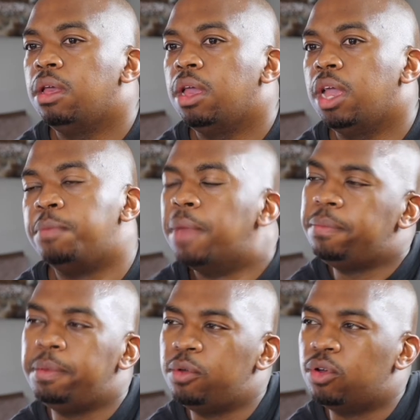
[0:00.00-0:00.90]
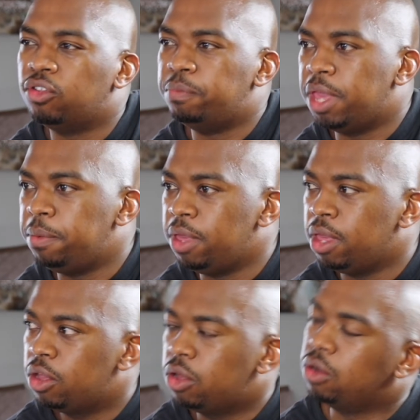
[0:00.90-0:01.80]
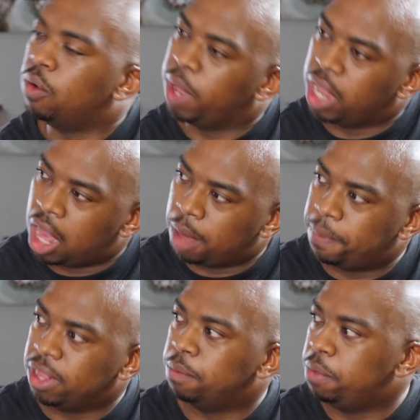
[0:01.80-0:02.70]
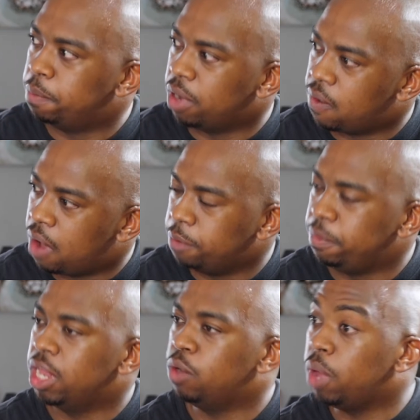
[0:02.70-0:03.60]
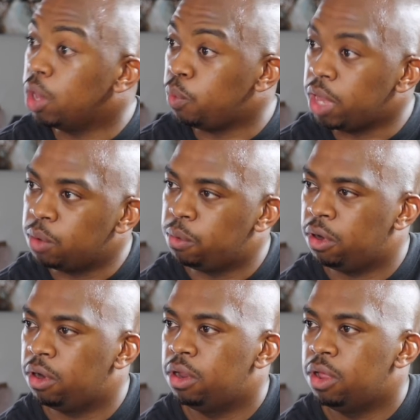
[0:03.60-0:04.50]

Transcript: because maybe growing up and the people around me and where we were